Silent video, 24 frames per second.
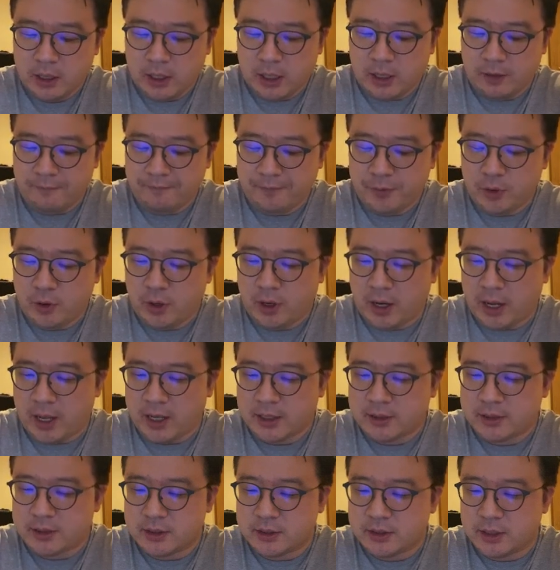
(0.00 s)
If your
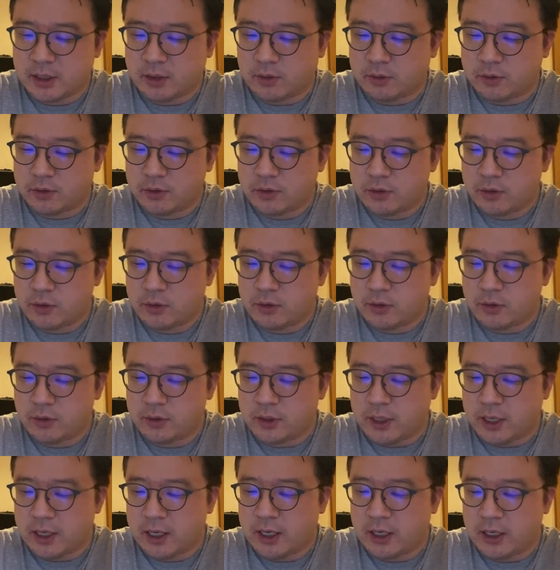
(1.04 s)
x is equal to
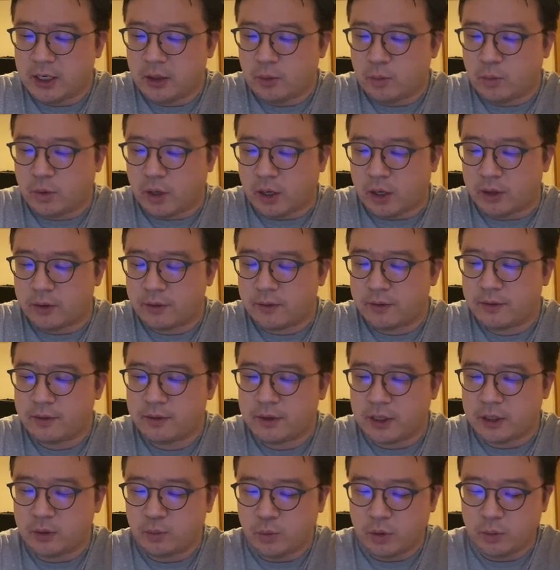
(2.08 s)
negative 1,
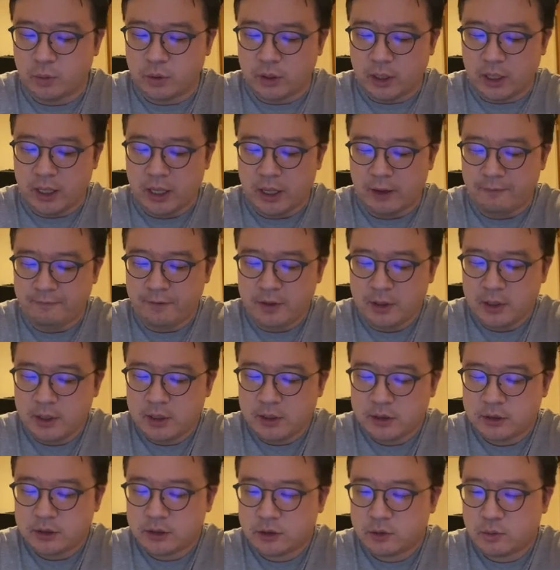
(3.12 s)
then we will have
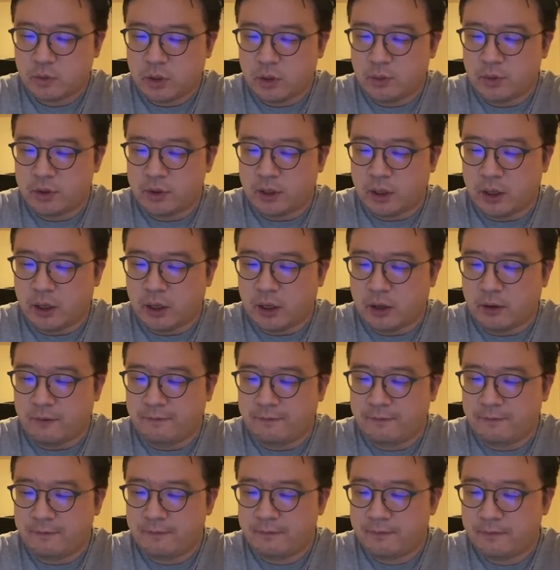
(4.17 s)
square root
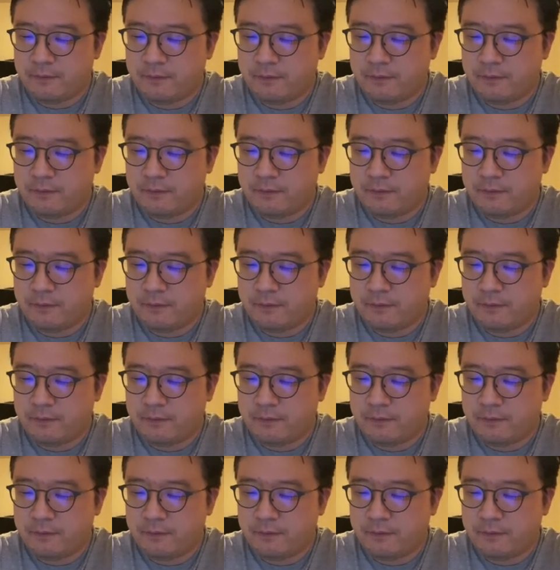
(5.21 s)
of